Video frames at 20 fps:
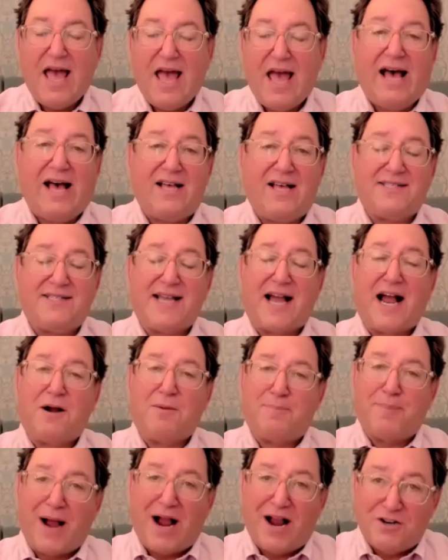as
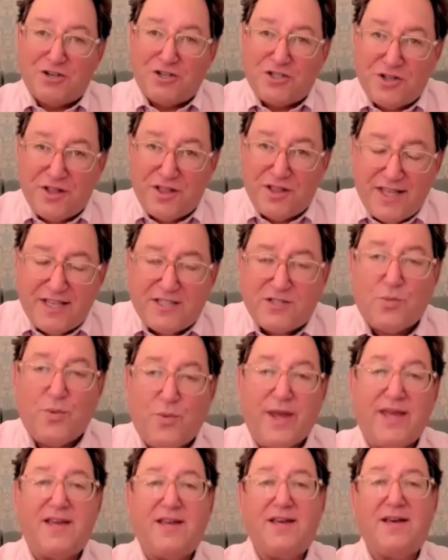our Parsha this
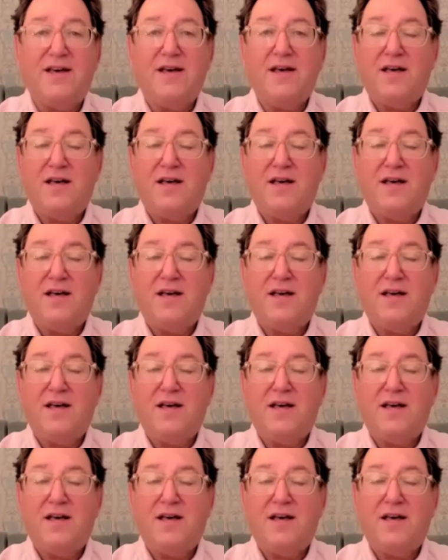week,